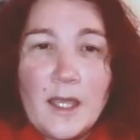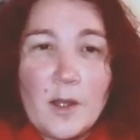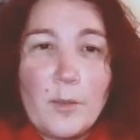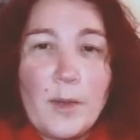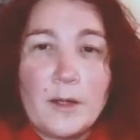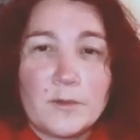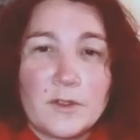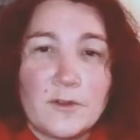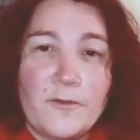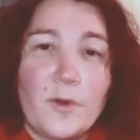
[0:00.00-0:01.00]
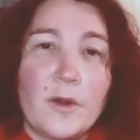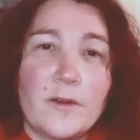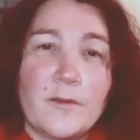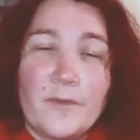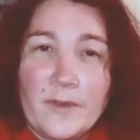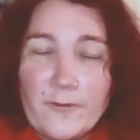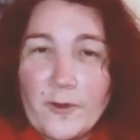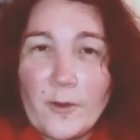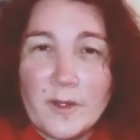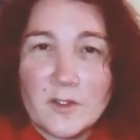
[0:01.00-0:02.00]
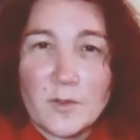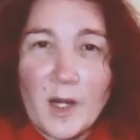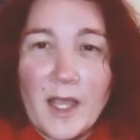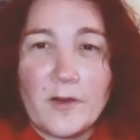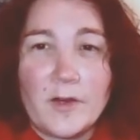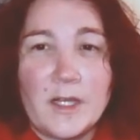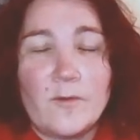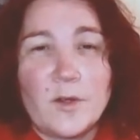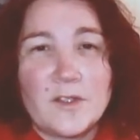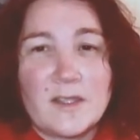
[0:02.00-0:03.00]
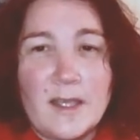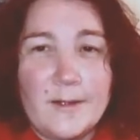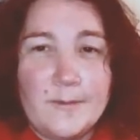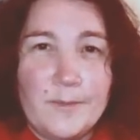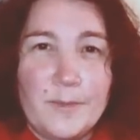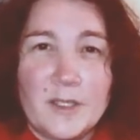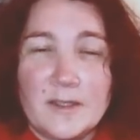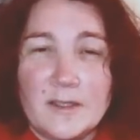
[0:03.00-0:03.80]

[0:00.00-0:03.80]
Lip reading: an amount from the supplier invoices here.